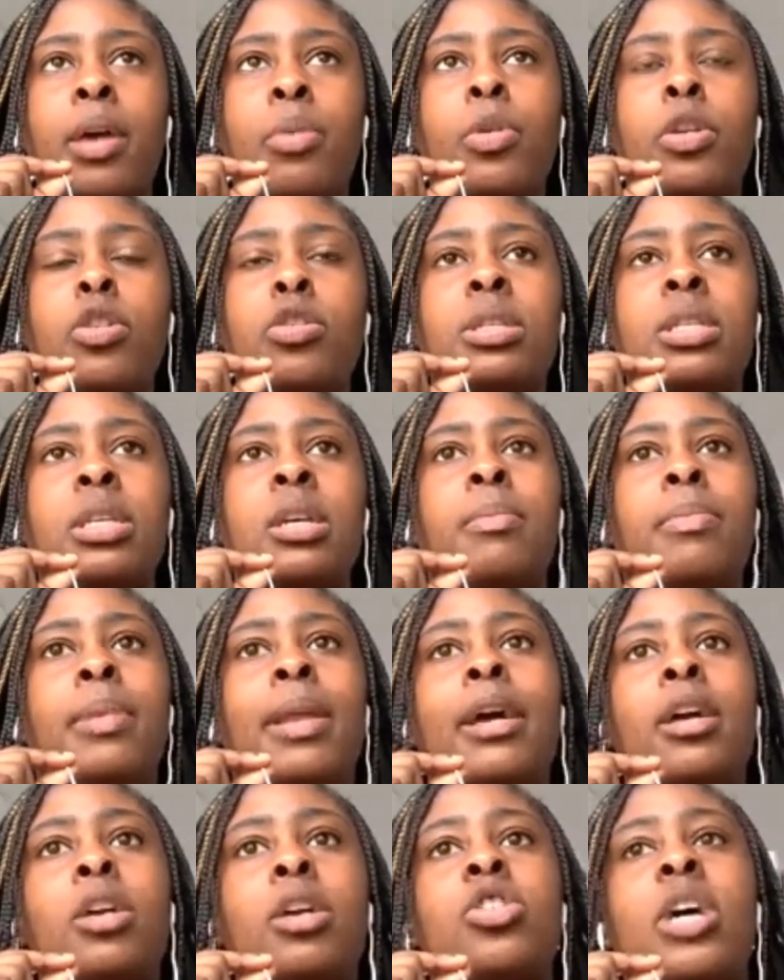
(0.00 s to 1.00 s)
and when you see a
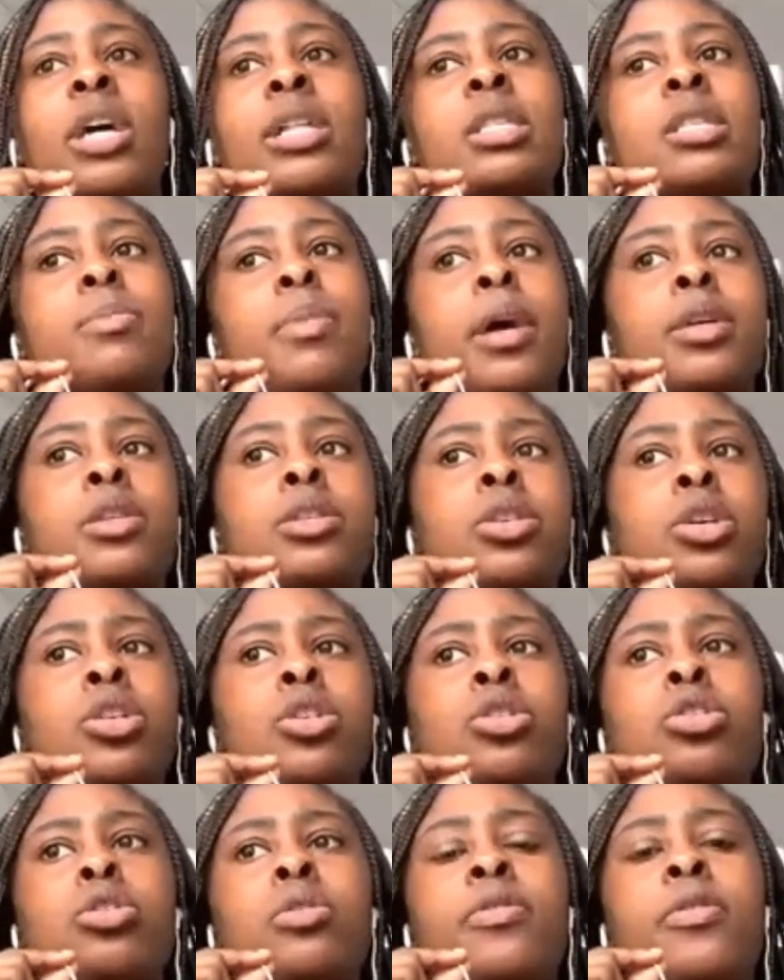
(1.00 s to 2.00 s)
Black trans
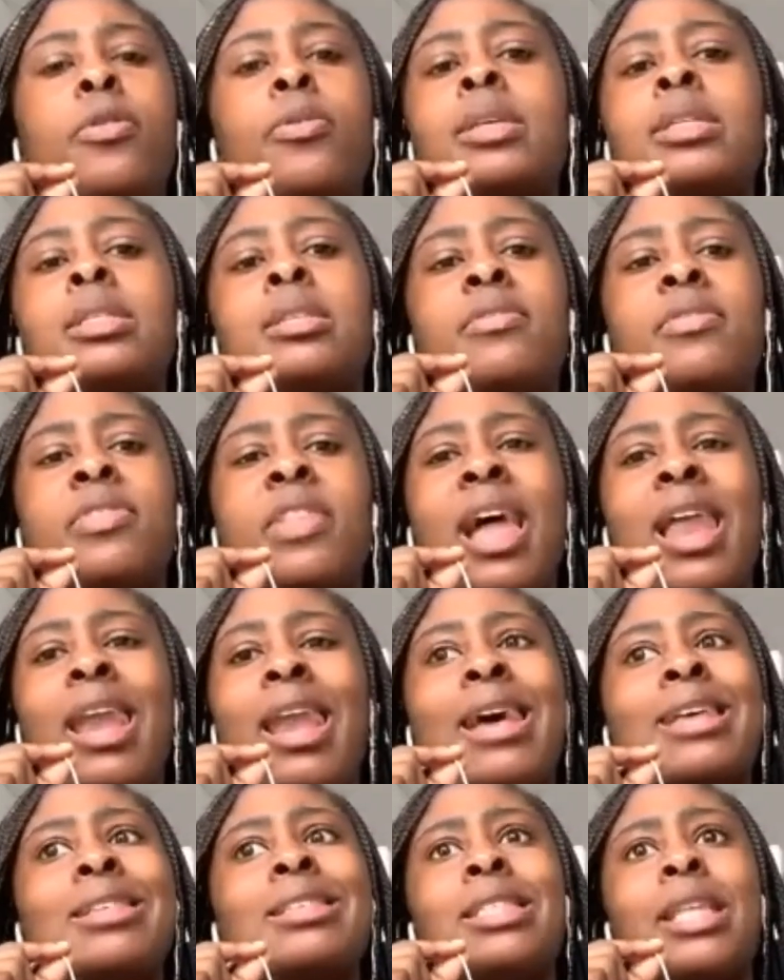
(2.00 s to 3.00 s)
person you feel as if they're
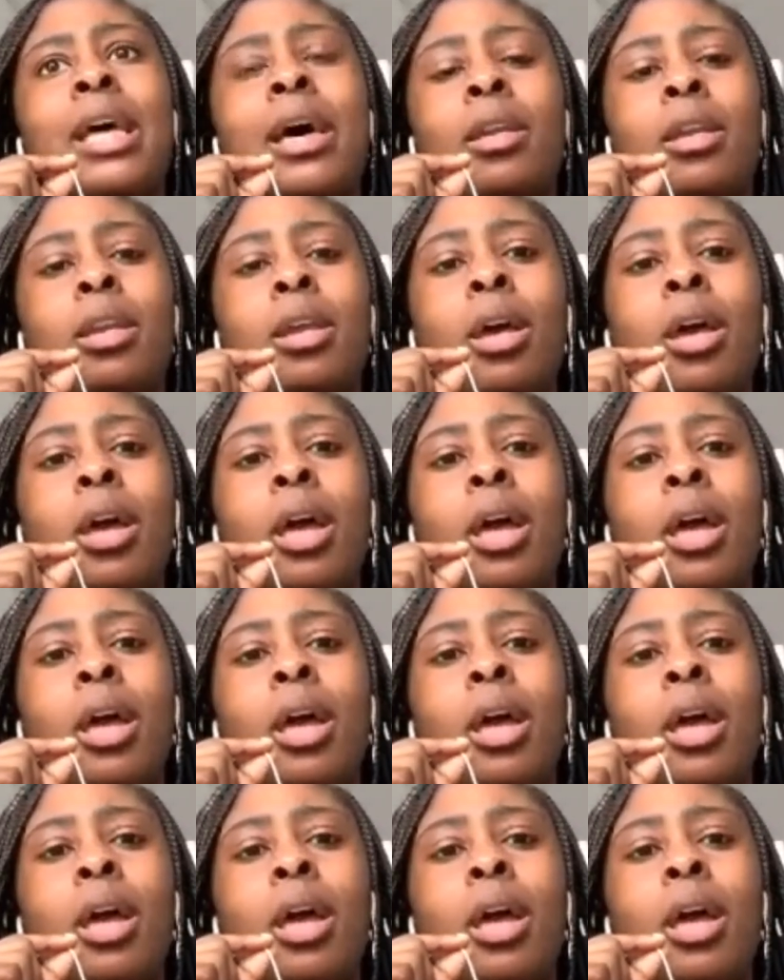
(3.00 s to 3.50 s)
less than.